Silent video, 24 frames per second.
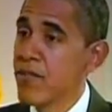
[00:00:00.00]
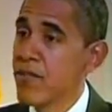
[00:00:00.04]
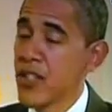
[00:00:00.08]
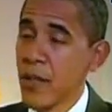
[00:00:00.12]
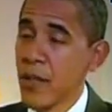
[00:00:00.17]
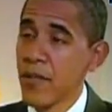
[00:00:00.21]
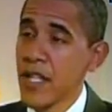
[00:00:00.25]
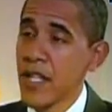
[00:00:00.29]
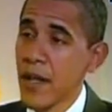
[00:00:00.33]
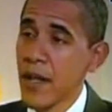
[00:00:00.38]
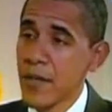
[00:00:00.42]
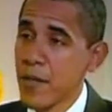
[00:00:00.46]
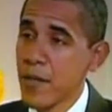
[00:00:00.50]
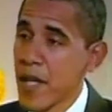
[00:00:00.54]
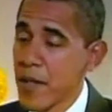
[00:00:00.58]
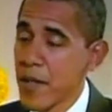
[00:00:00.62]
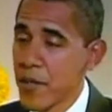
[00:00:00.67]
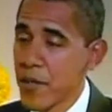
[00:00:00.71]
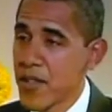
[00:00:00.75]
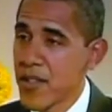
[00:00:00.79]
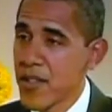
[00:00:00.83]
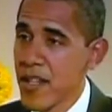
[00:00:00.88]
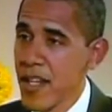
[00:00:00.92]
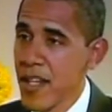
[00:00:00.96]
We
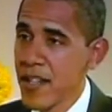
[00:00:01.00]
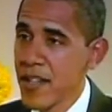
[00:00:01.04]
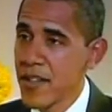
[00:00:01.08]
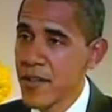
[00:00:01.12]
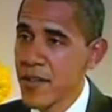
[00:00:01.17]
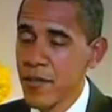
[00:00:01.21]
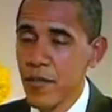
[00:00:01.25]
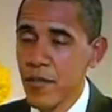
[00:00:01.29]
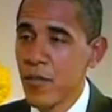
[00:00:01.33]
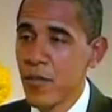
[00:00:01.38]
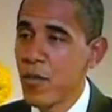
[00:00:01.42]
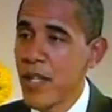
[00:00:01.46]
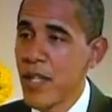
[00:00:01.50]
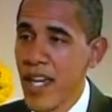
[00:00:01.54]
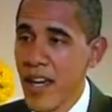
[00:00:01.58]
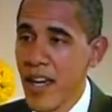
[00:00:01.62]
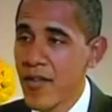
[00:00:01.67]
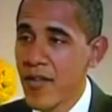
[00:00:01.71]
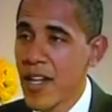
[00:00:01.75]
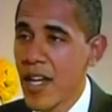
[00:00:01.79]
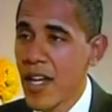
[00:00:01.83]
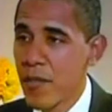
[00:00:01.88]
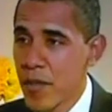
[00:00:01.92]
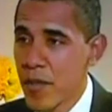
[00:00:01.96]
sometimes make mistakes.
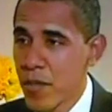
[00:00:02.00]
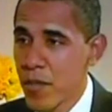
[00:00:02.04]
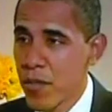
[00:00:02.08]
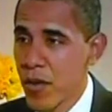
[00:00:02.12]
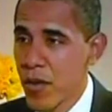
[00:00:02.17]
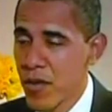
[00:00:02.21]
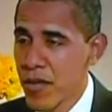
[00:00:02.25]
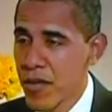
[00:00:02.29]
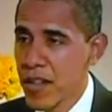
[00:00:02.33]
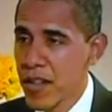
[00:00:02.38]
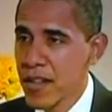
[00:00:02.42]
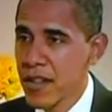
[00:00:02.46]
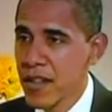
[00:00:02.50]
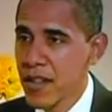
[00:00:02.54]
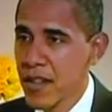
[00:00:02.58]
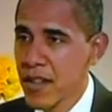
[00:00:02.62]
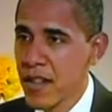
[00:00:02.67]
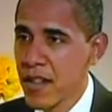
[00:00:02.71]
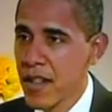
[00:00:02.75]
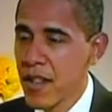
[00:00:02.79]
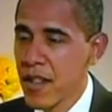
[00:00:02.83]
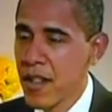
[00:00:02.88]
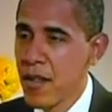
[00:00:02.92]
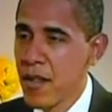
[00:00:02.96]
We have not been
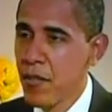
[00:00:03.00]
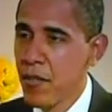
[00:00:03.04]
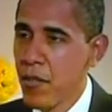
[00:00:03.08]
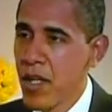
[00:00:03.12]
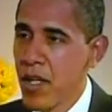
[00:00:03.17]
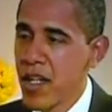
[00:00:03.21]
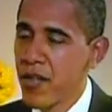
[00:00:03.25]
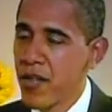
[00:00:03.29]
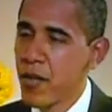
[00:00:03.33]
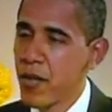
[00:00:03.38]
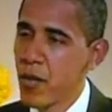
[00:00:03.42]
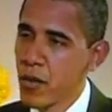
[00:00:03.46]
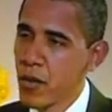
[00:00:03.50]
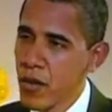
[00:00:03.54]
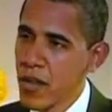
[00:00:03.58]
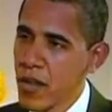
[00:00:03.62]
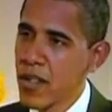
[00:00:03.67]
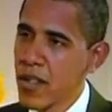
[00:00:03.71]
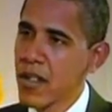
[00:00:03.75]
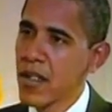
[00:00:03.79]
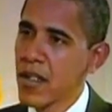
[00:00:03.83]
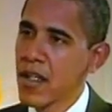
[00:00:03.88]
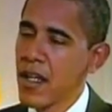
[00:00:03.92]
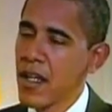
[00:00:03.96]
perfect. But if
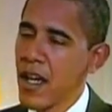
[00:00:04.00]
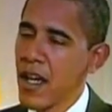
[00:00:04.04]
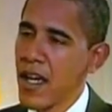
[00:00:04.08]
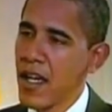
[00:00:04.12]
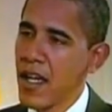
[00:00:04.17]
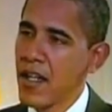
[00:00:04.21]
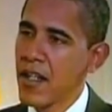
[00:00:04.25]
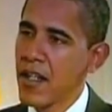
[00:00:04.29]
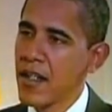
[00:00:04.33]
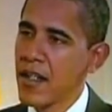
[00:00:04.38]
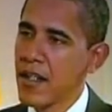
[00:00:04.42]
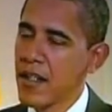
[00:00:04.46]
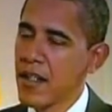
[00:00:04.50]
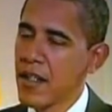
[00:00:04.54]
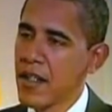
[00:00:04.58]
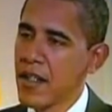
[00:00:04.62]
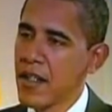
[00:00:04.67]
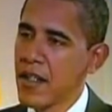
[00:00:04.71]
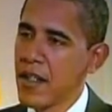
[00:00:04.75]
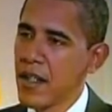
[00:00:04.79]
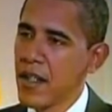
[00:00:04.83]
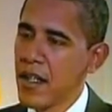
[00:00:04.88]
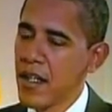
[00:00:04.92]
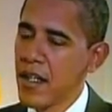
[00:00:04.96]
you look at
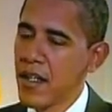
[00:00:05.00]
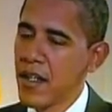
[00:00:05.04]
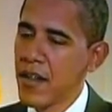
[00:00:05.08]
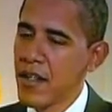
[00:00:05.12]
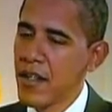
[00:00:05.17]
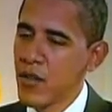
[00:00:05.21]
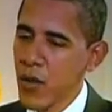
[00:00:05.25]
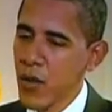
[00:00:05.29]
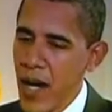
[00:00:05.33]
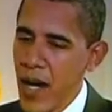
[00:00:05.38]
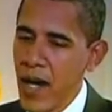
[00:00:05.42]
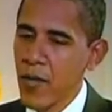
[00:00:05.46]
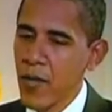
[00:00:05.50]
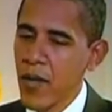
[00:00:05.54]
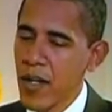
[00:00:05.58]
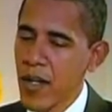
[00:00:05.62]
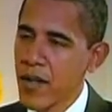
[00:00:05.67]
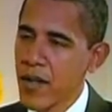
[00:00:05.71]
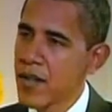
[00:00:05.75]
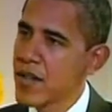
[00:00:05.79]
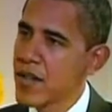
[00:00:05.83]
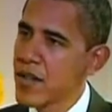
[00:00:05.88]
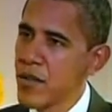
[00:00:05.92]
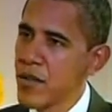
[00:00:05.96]
the
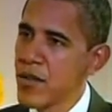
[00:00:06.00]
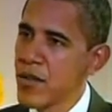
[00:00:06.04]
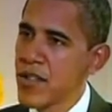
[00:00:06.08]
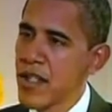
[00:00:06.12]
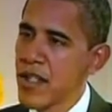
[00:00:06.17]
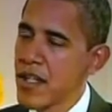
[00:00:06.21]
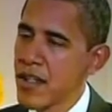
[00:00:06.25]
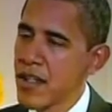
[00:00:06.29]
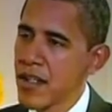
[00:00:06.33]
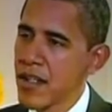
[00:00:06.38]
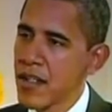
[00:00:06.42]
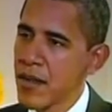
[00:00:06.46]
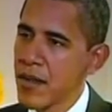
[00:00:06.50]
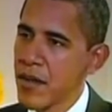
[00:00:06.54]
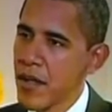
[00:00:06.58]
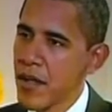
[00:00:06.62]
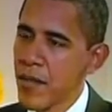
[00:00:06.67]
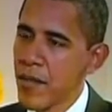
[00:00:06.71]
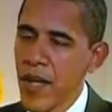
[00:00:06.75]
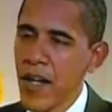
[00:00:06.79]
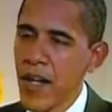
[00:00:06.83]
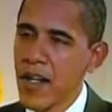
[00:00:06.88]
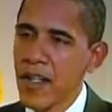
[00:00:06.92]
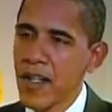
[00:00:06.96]
track record, as you say,
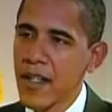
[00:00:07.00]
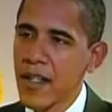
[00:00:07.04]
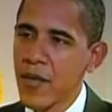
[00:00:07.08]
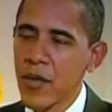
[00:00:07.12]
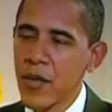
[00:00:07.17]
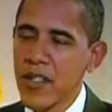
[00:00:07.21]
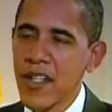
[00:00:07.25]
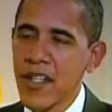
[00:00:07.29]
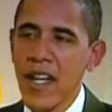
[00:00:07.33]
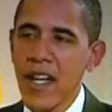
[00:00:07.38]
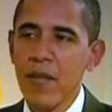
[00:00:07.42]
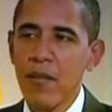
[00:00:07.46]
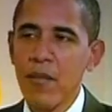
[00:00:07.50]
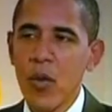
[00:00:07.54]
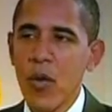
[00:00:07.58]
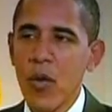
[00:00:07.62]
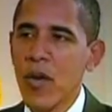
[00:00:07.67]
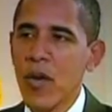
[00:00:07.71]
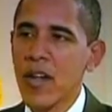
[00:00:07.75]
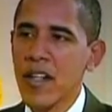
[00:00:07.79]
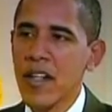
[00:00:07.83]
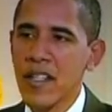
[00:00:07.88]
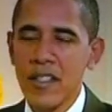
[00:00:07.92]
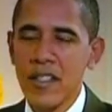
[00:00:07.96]
America was
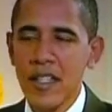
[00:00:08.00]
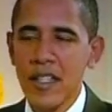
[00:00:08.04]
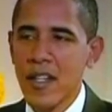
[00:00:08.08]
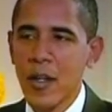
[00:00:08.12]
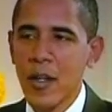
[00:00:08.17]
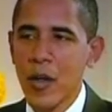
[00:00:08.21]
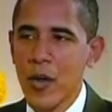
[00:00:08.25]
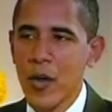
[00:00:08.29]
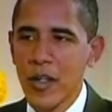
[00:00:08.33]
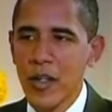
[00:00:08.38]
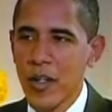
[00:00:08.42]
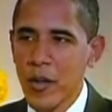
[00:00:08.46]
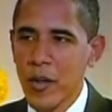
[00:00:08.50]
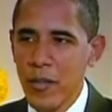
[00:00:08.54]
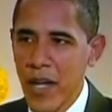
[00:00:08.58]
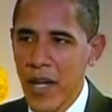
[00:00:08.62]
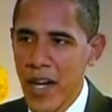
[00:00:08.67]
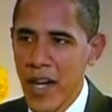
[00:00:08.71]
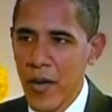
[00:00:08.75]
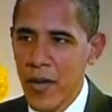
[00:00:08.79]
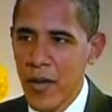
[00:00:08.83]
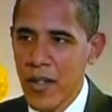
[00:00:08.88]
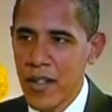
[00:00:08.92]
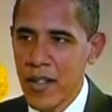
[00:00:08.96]
not born as a
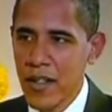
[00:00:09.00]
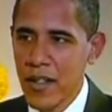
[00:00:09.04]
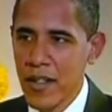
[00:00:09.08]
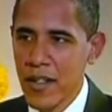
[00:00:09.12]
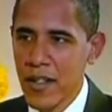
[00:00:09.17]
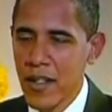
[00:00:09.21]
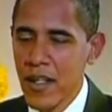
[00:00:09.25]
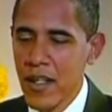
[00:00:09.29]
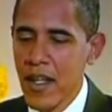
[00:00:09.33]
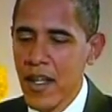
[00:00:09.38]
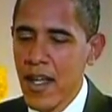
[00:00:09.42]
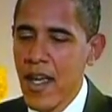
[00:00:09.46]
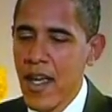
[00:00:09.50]
colonial power,